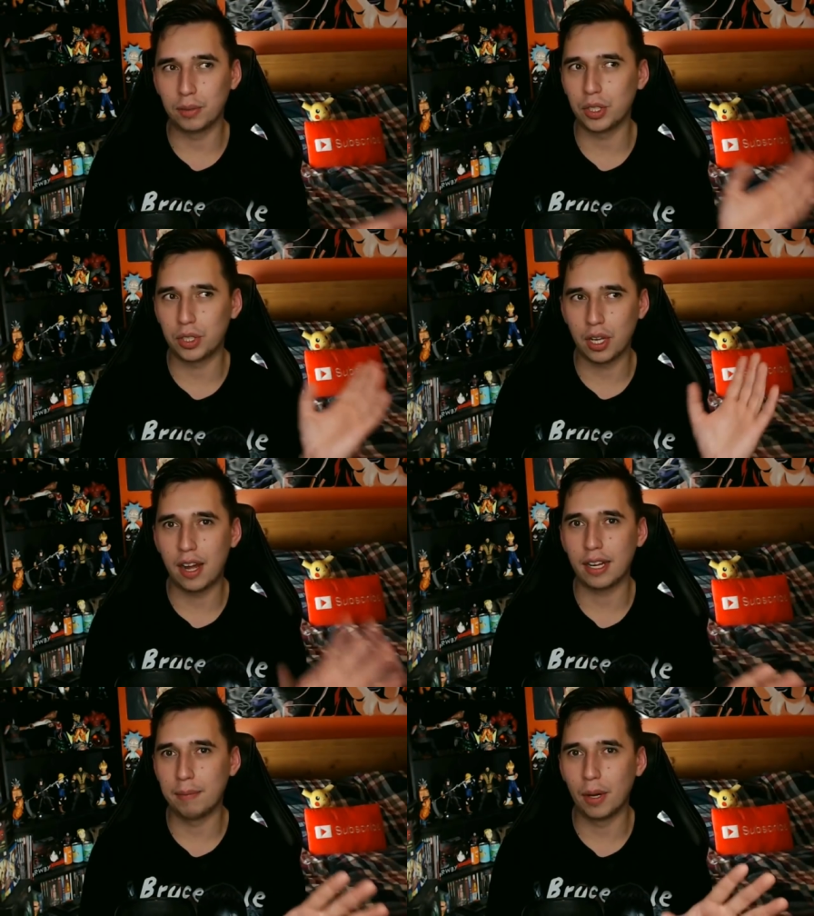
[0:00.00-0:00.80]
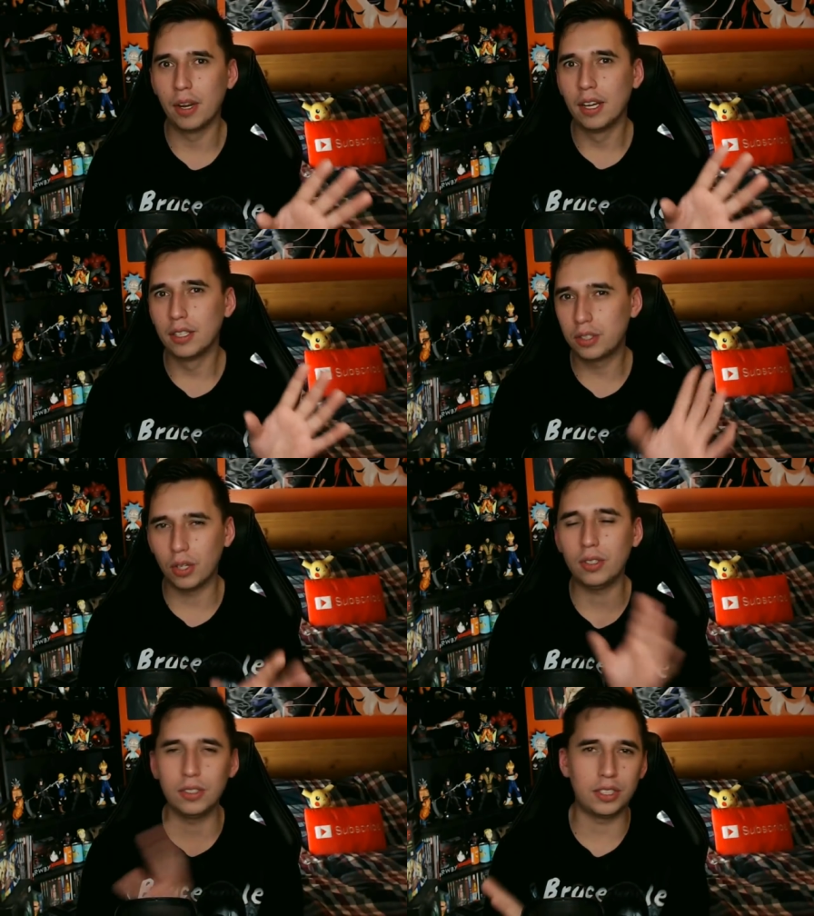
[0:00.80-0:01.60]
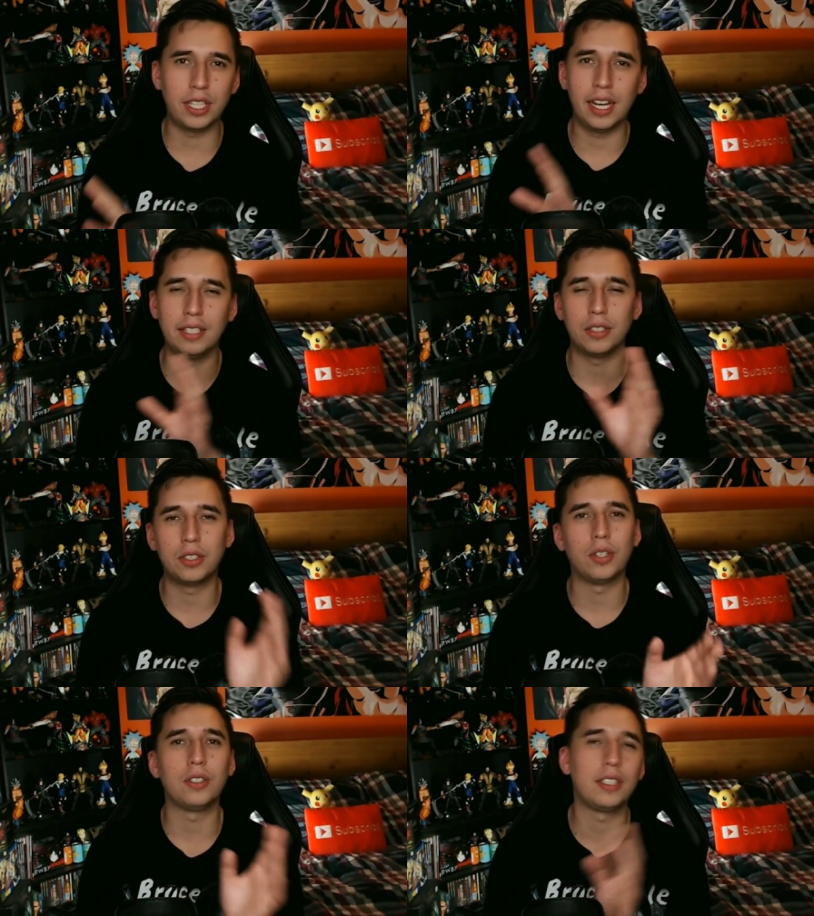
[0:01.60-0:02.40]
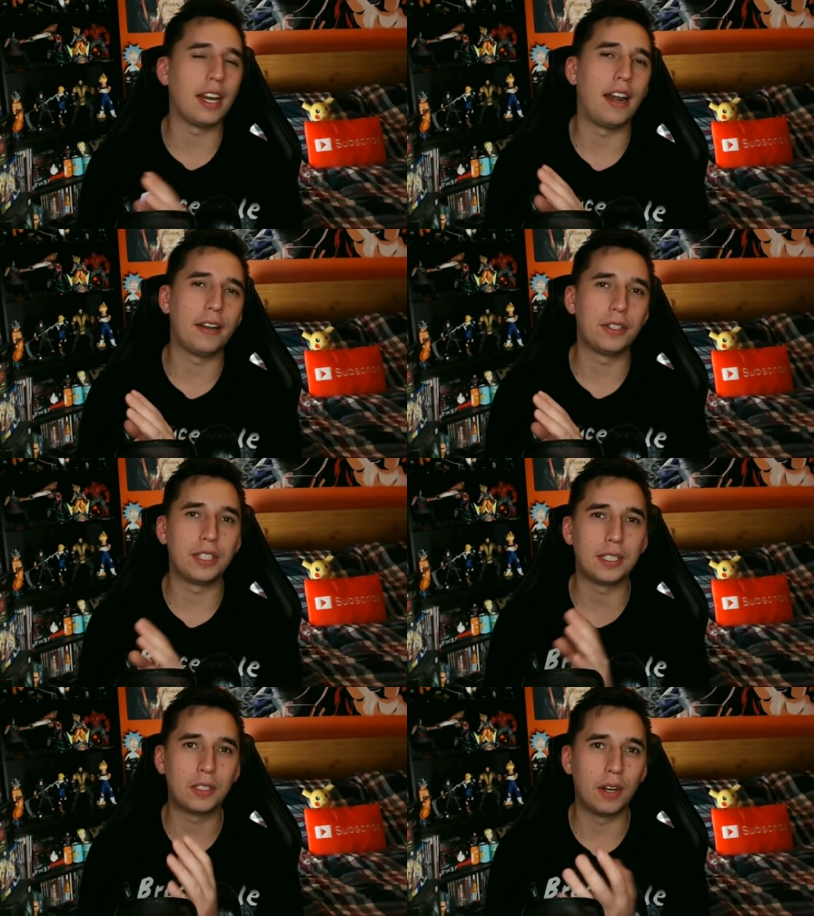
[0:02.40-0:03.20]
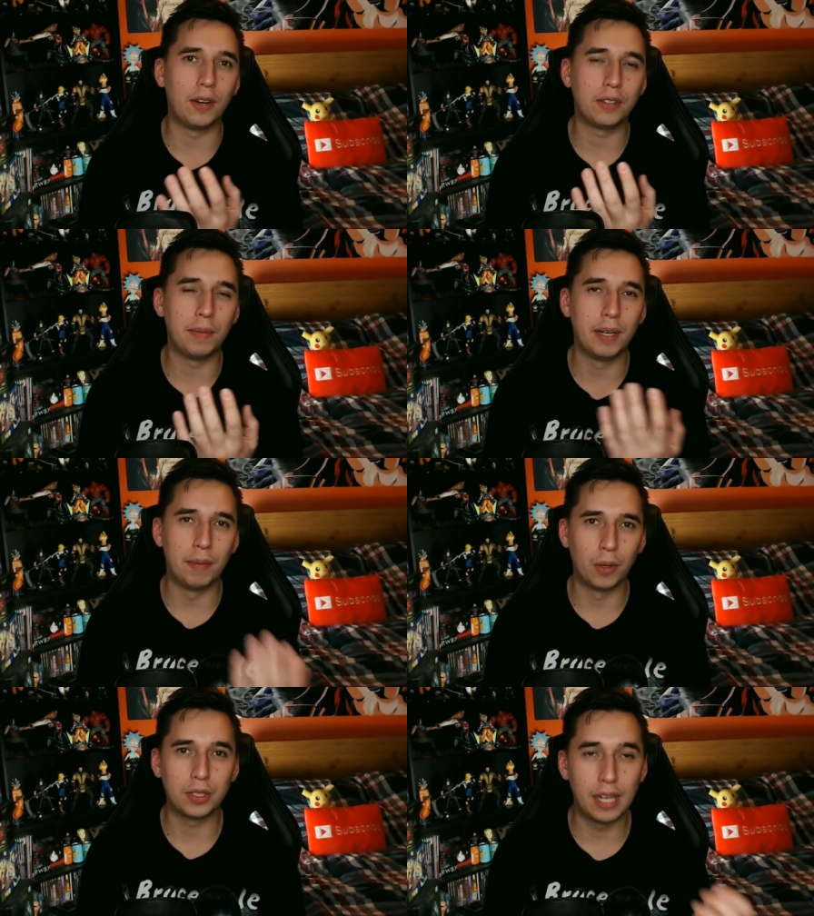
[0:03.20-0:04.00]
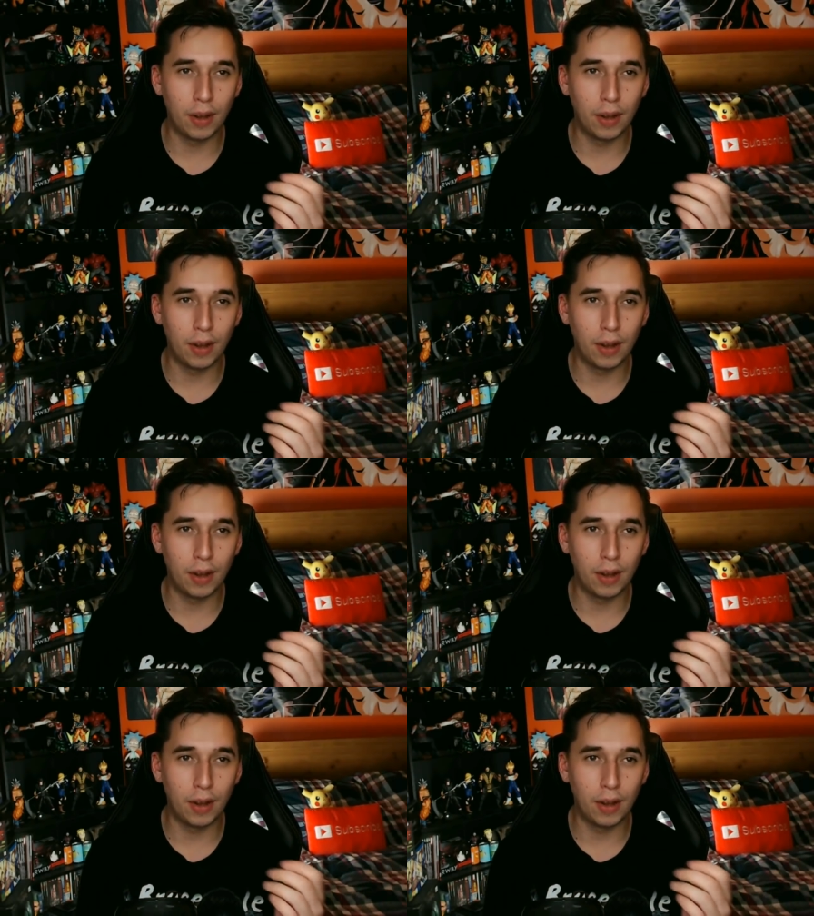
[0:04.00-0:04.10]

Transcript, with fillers: I'm just talking about certain scenes or certain characters that stood out to me the most.